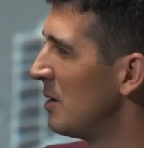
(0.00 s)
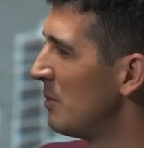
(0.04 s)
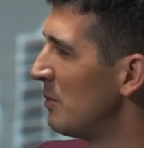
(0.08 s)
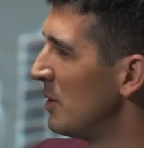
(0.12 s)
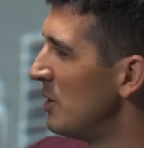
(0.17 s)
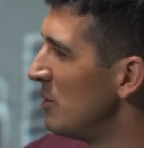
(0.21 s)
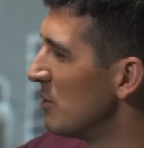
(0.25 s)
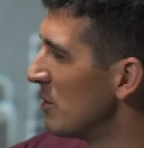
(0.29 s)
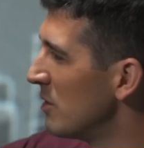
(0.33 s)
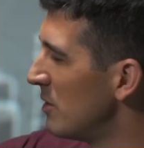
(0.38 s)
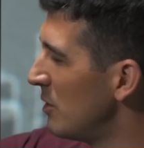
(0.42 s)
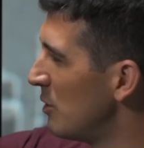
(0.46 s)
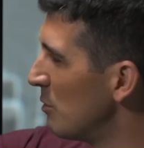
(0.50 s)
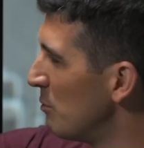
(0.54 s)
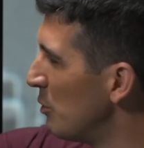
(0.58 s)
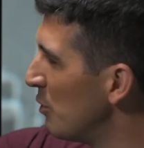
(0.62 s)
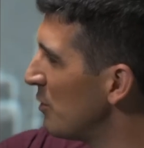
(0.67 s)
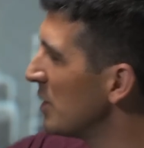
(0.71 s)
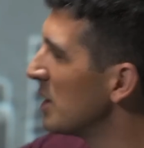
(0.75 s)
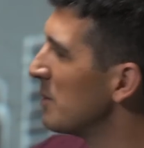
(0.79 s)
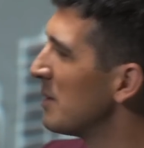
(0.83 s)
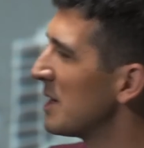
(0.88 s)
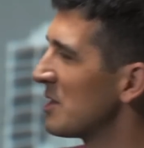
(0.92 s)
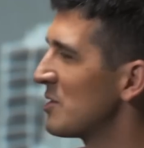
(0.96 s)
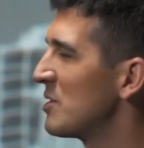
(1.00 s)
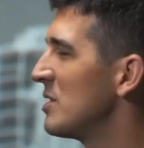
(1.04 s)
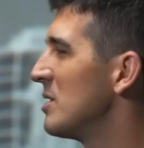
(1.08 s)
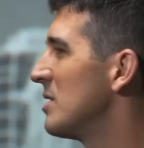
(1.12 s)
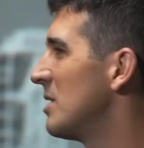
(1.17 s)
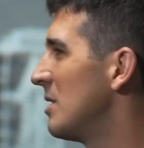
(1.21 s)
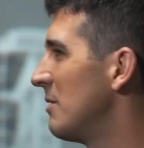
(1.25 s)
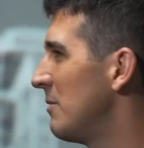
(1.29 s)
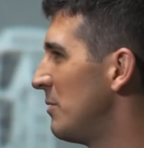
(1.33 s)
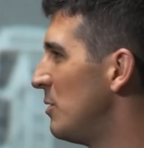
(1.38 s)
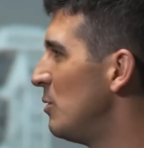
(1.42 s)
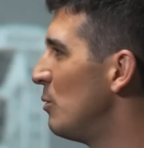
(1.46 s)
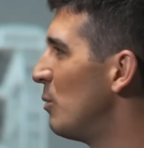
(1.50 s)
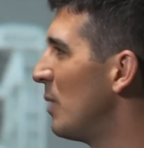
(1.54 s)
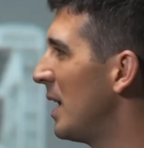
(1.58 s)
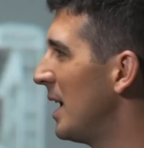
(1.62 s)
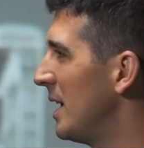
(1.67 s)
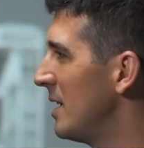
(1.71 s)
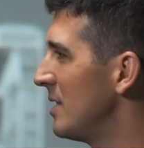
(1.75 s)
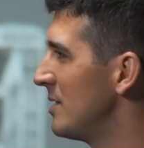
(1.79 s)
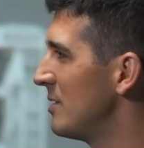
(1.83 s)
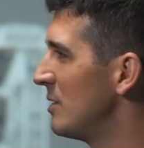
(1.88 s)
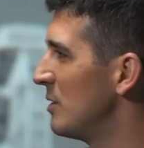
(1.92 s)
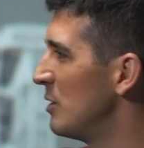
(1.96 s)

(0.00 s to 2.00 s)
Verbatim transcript: But you're, you're moving the messages in a few ways.